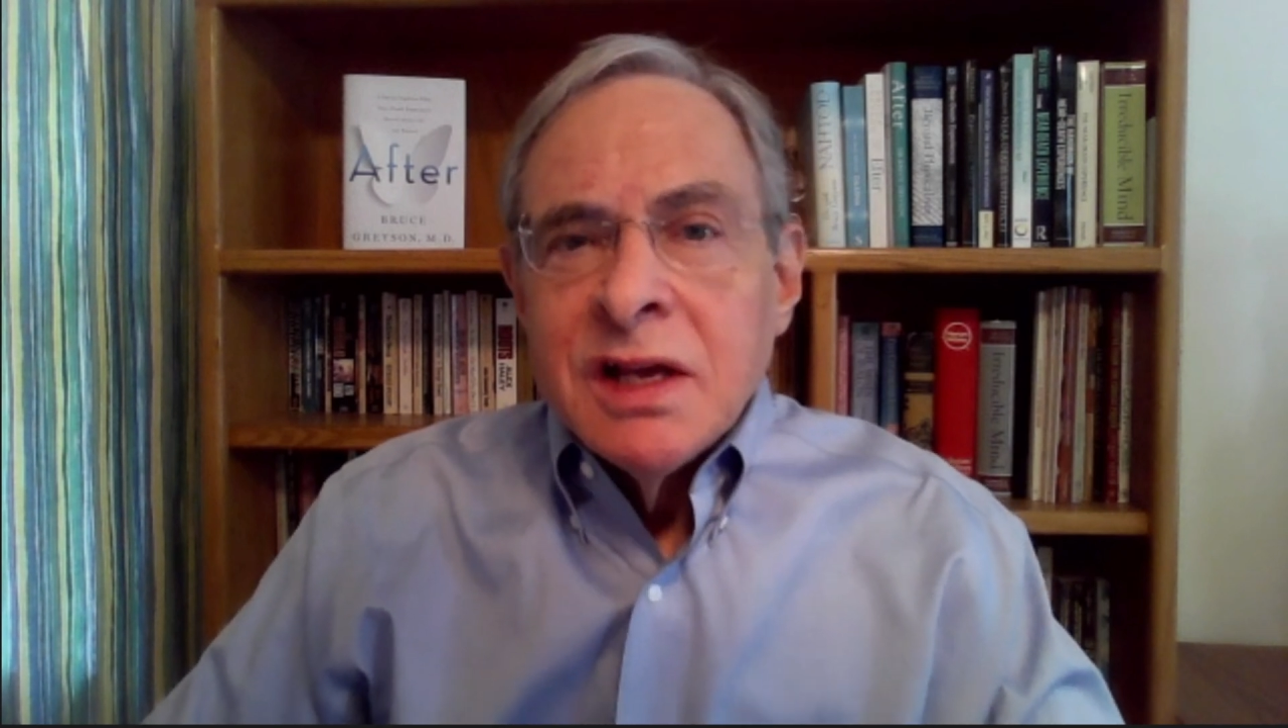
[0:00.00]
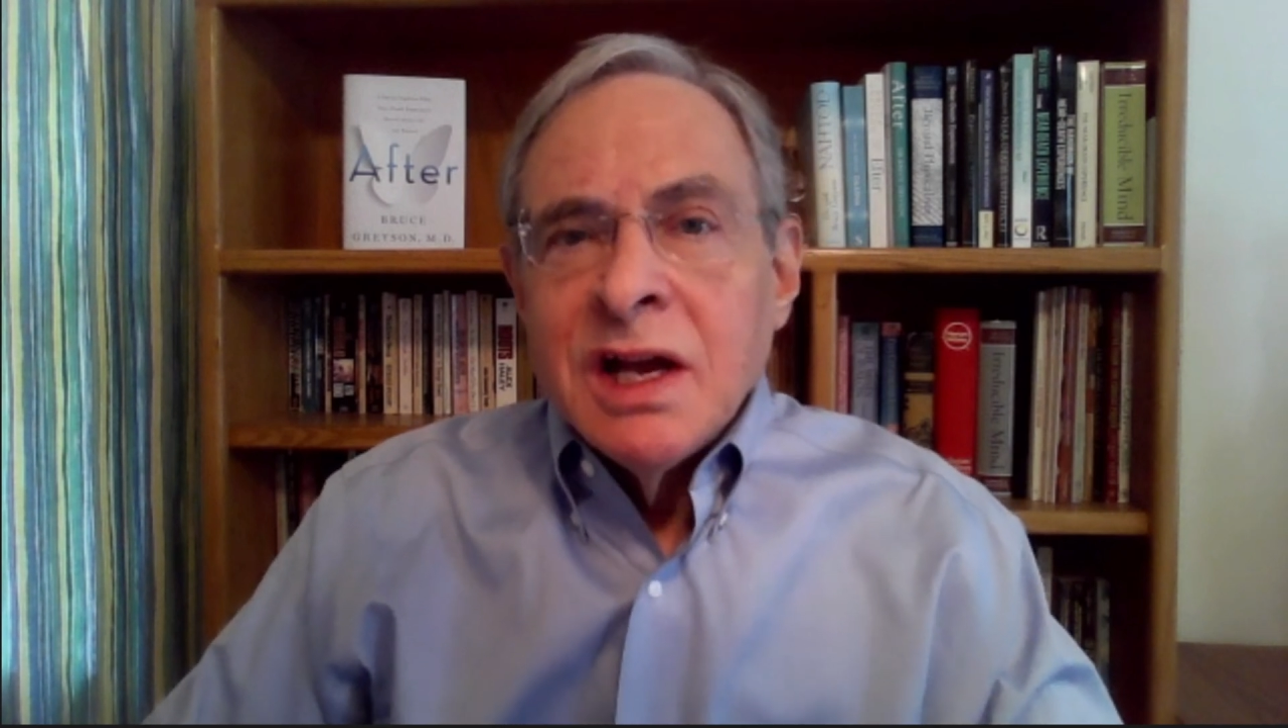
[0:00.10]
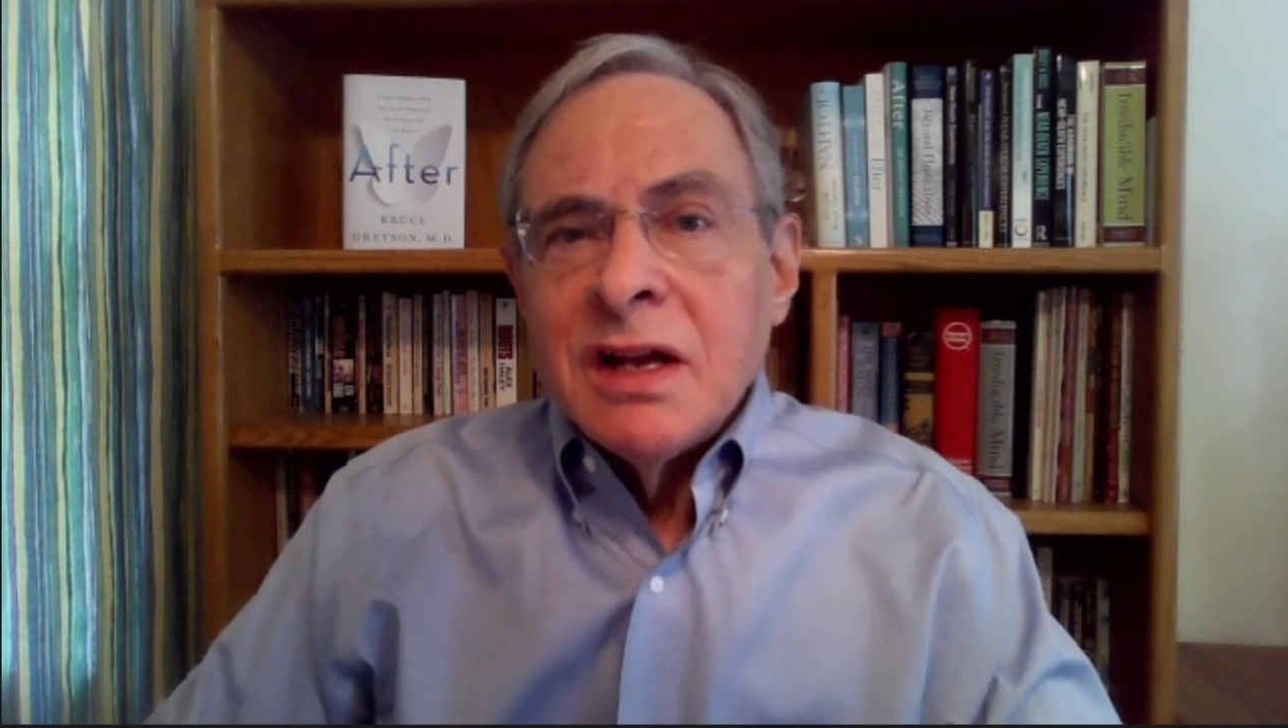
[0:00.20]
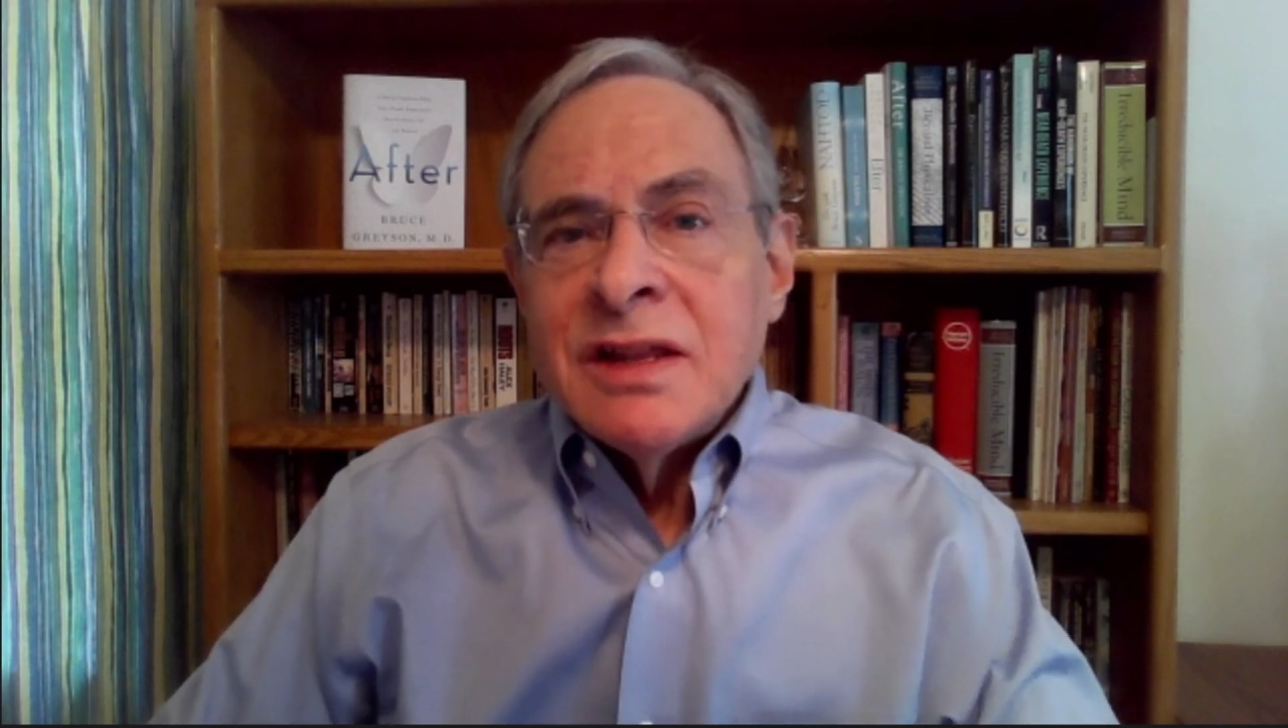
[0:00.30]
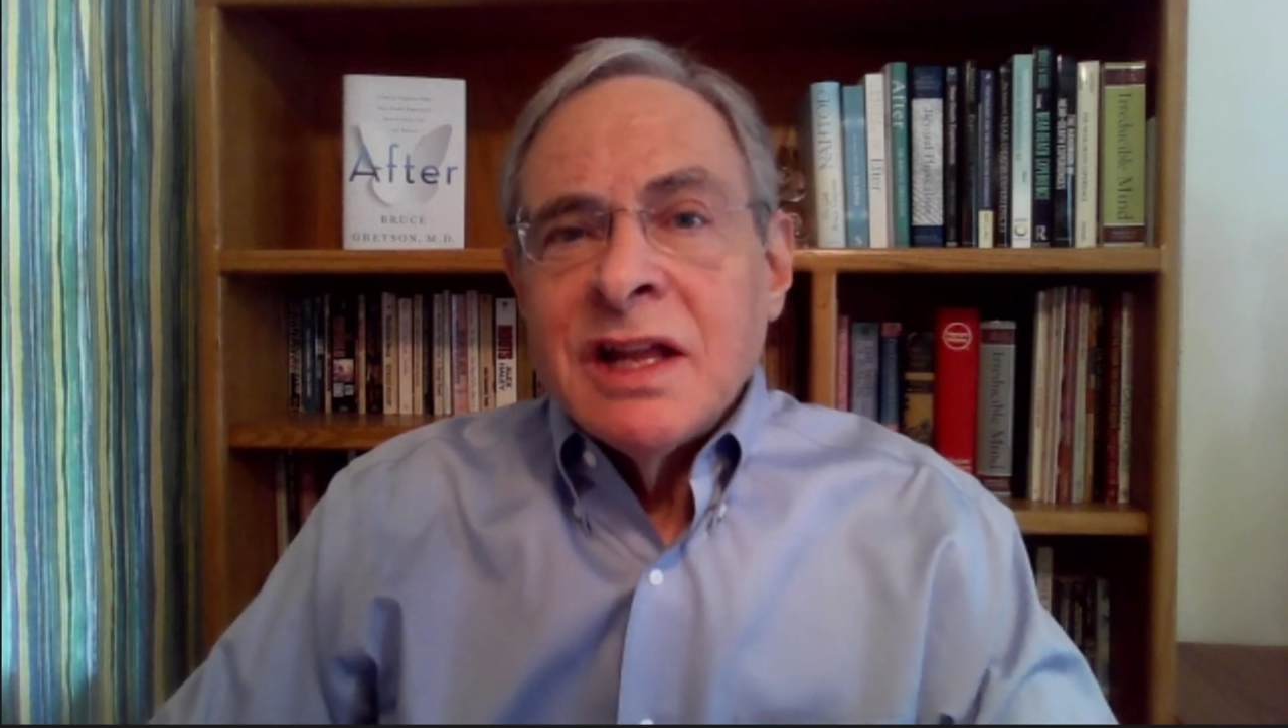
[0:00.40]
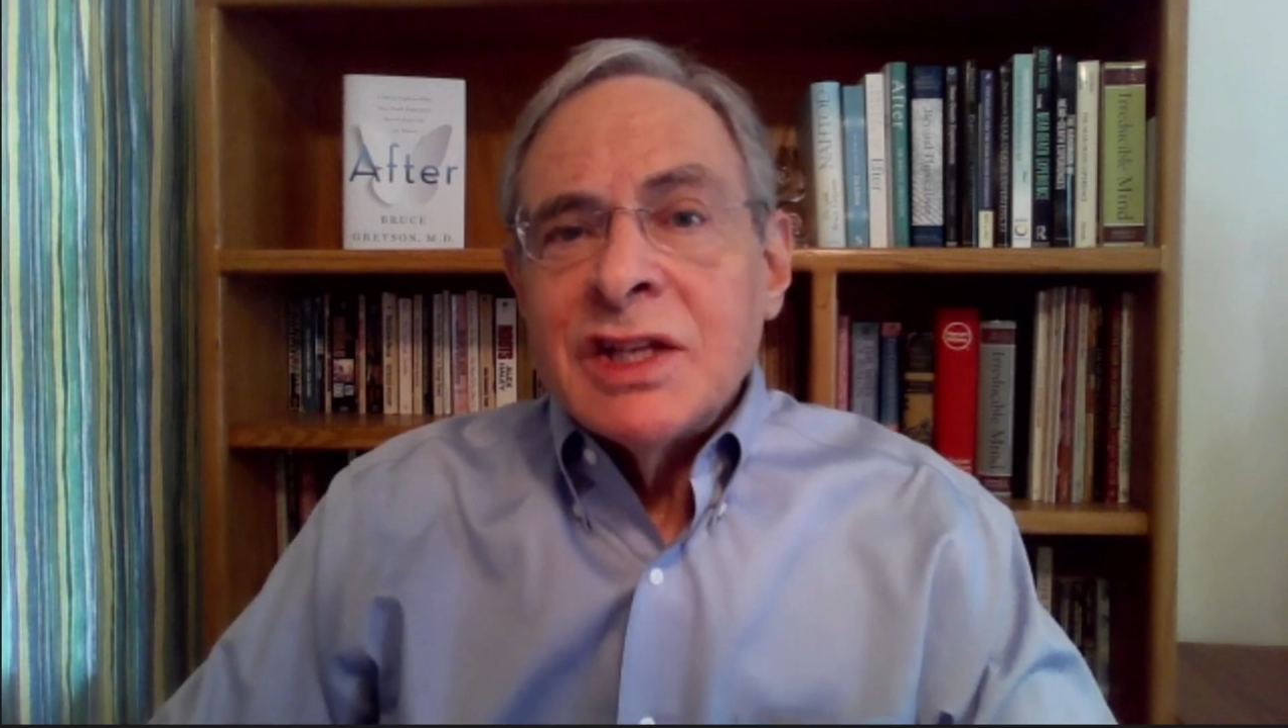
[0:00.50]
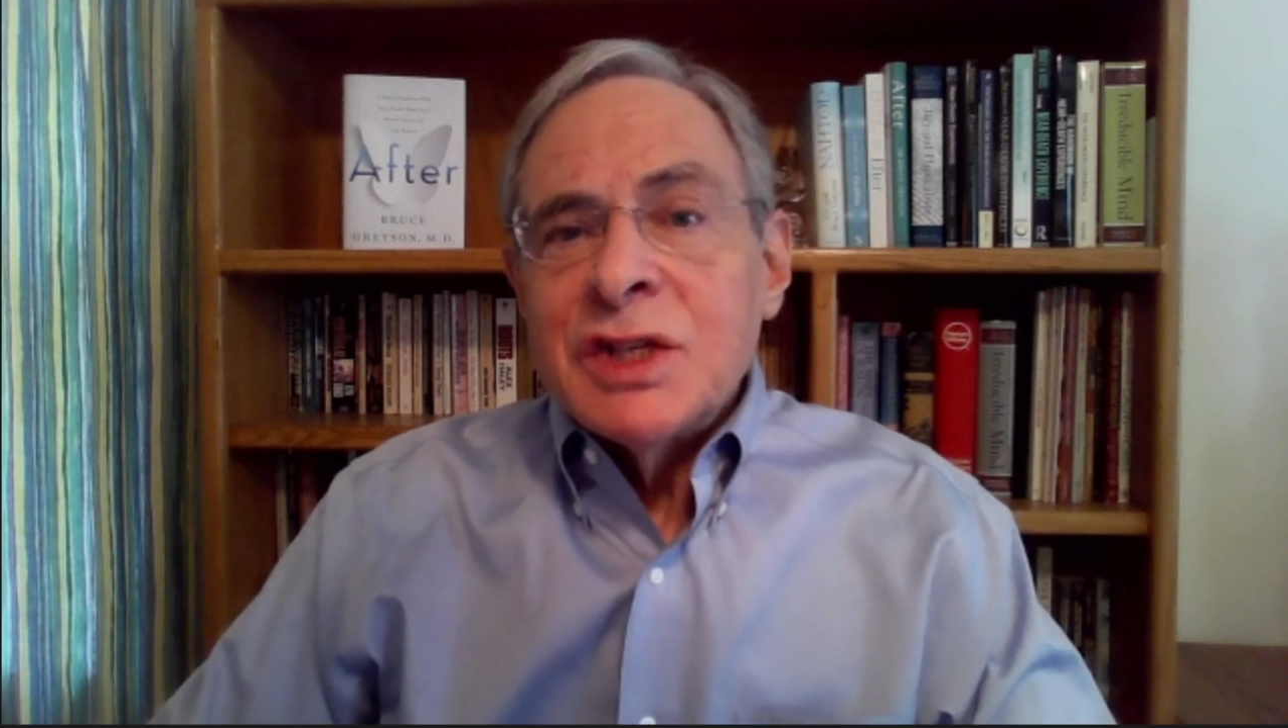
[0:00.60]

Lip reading: And that's